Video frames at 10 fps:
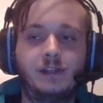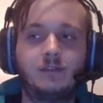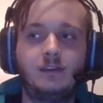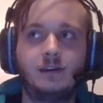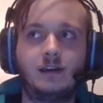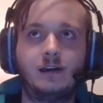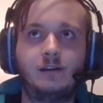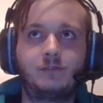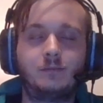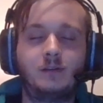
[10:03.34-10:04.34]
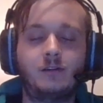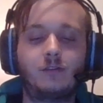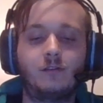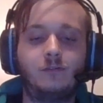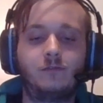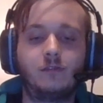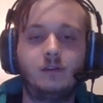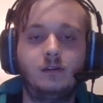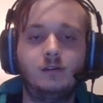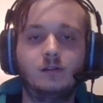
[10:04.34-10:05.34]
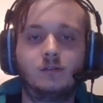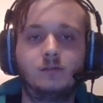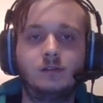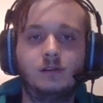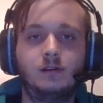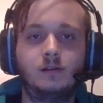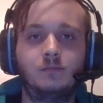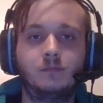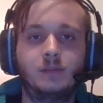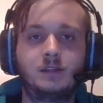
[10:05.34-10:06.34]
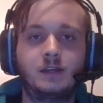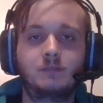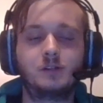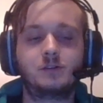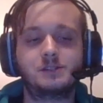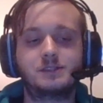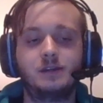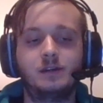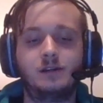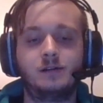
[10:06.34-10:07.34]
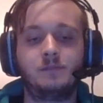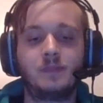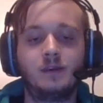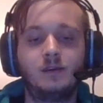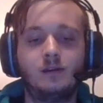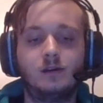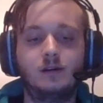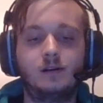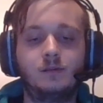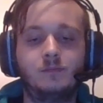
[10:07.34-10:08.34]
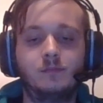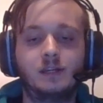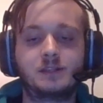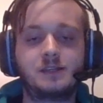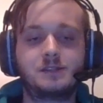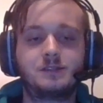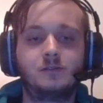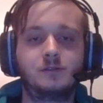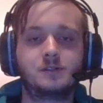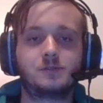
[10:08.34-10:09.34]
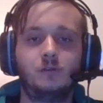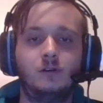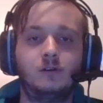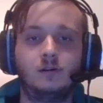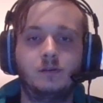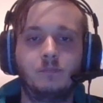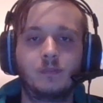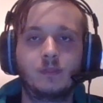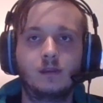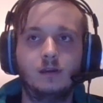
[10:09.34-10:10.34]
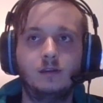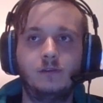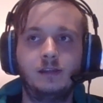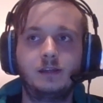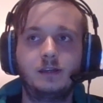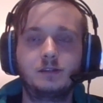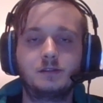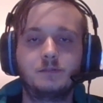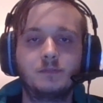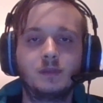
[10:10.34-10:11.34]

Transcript: the aftermath of the whole um, attack because mm -hmm. their um, access tokens were invalidated.